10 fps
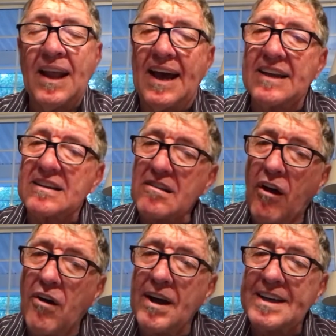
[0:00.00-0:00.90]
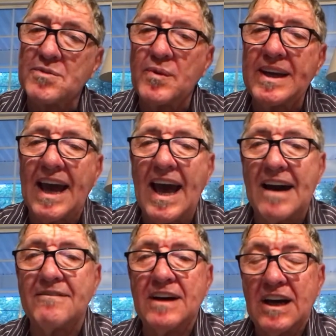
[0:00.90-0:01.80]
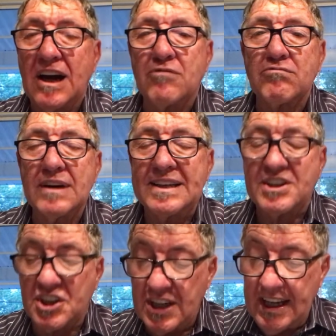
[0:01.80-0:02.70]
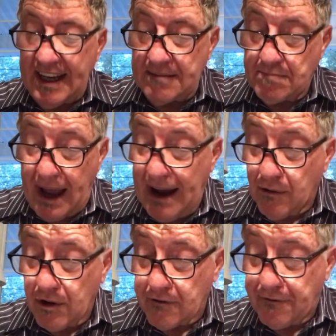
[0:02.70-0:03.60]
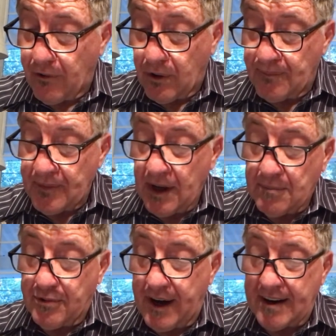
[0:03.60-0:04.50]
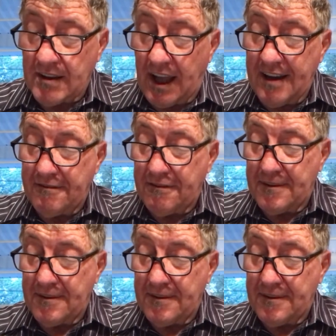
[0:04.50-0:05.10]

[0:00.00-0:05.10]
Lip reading: And as long as we have a rich and powerful prayer life.